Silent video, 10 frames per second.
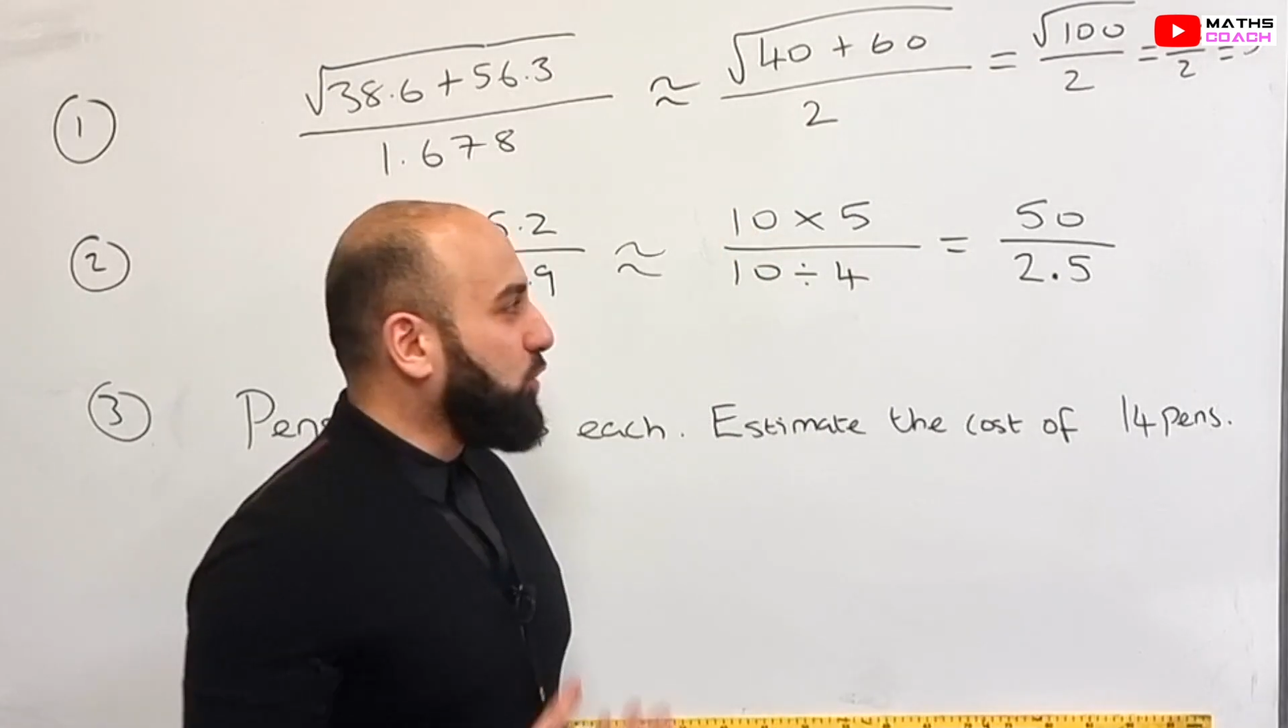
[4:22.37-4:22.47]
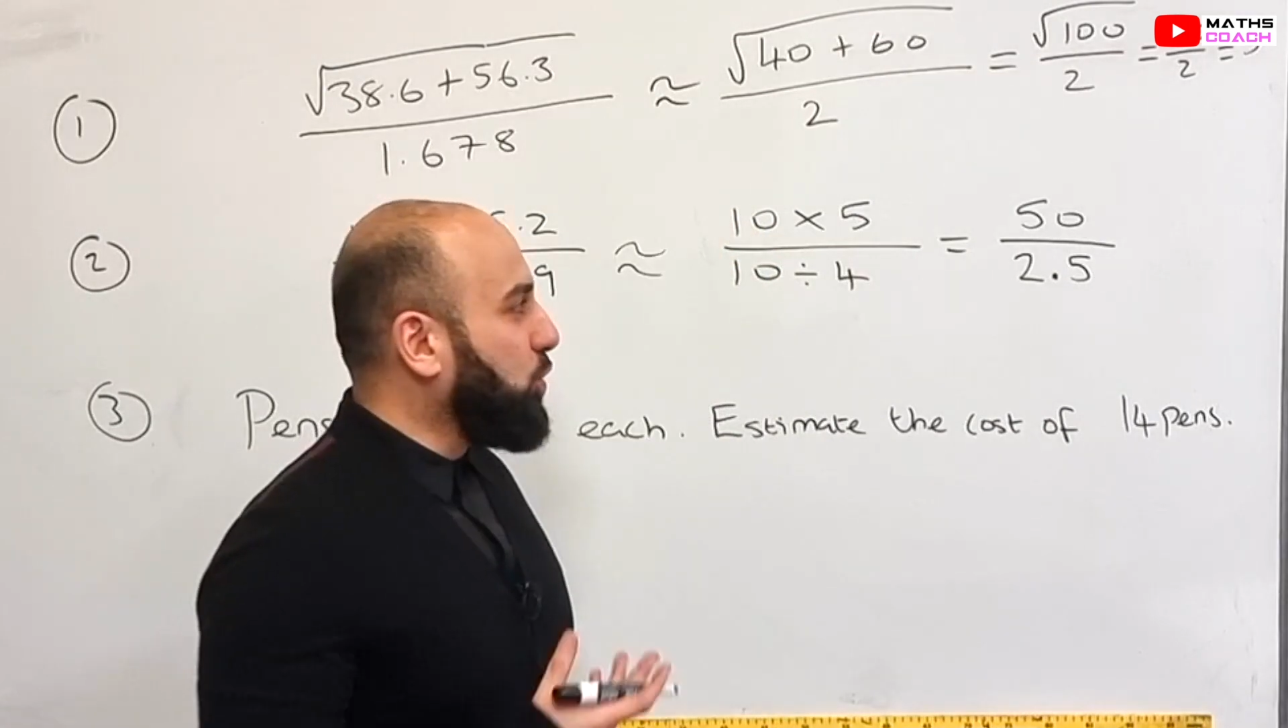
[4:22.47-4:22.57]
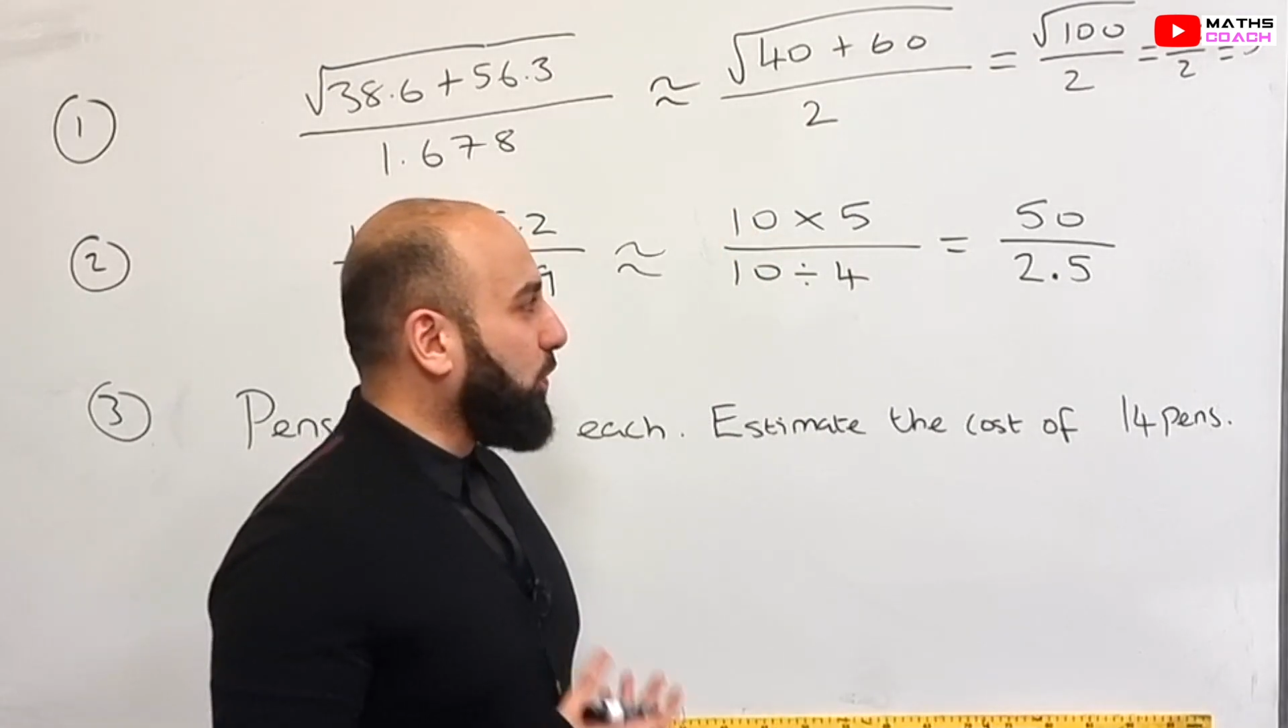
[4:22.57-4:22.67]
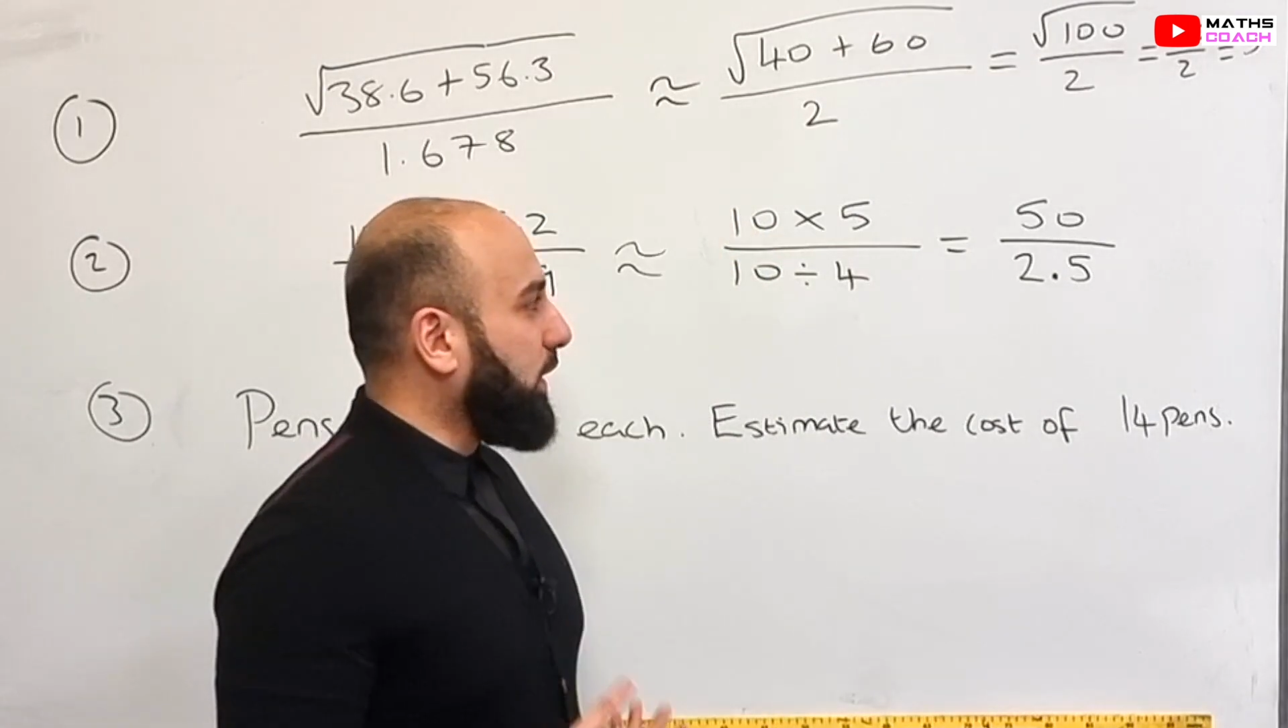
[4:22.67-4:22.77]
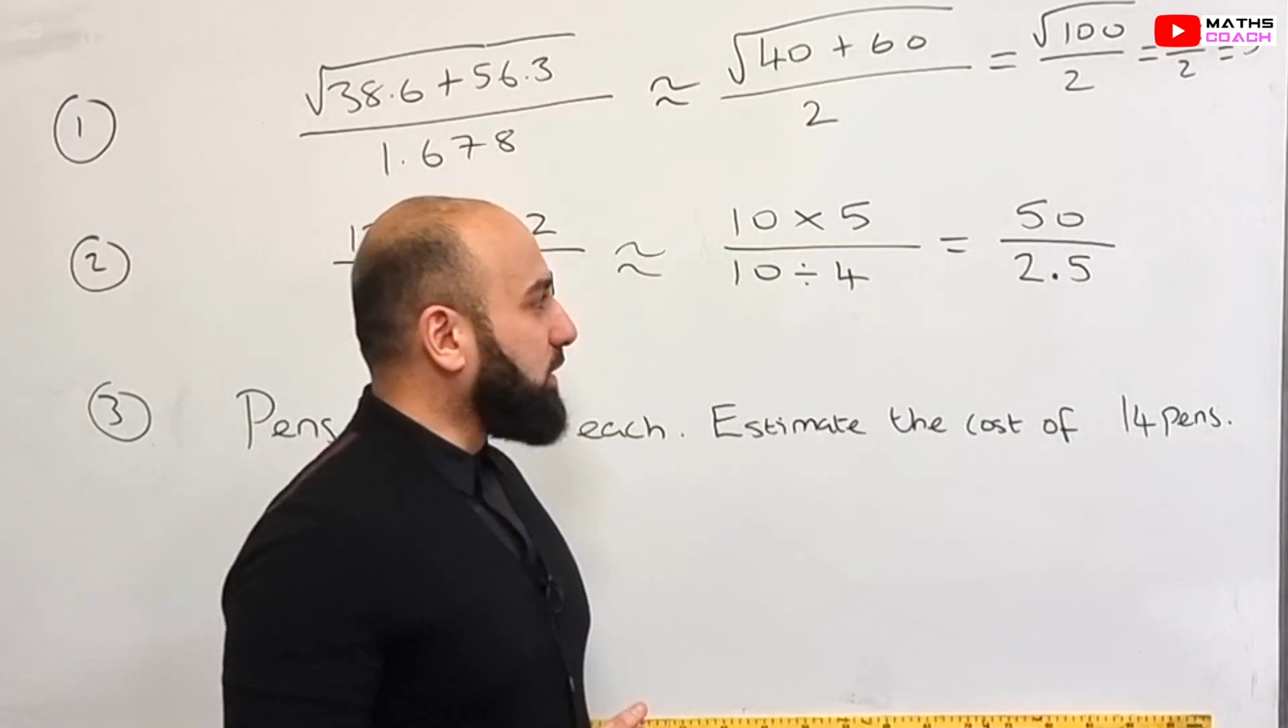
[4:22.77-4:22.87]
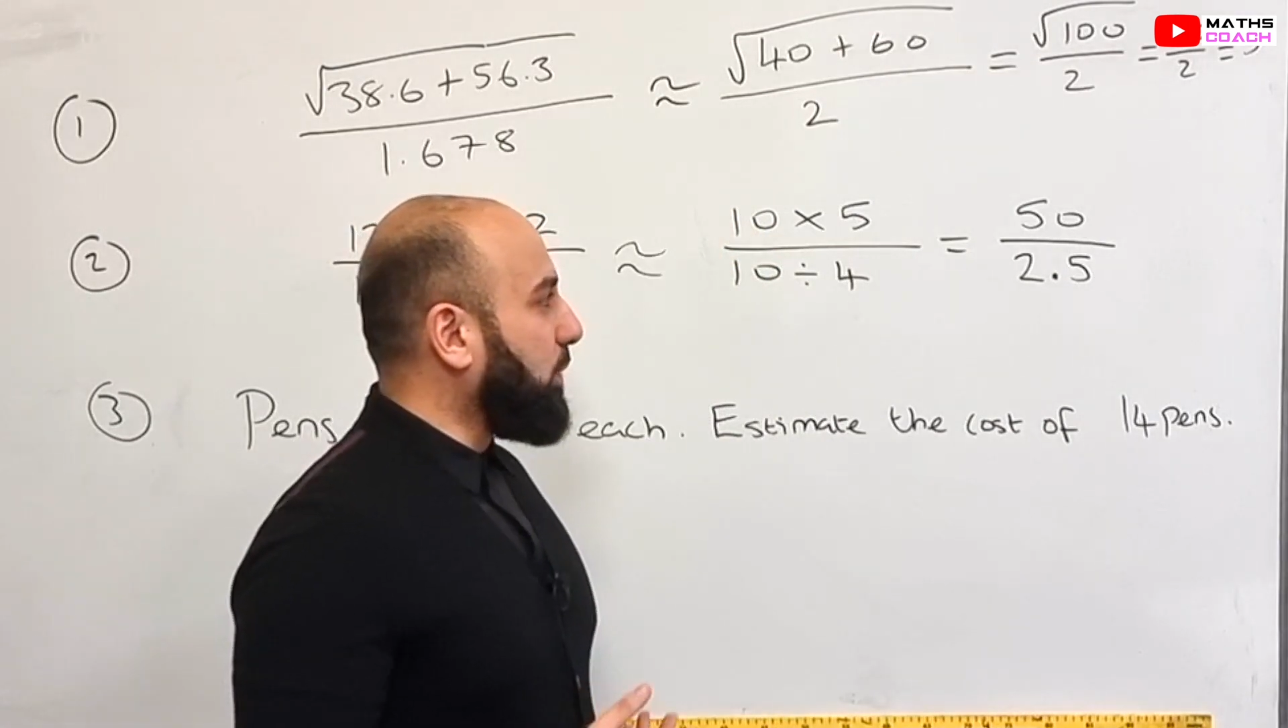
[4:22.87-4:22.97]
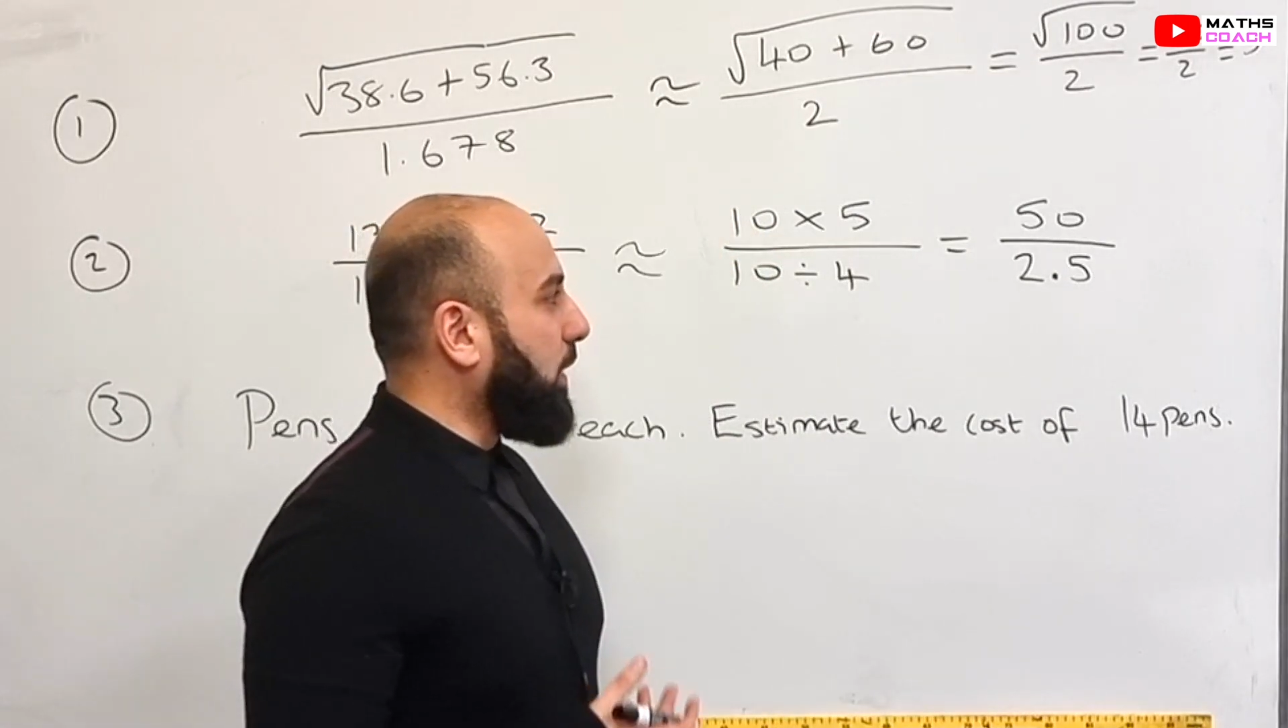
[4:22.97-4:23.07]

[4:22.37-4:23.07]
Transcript: numerator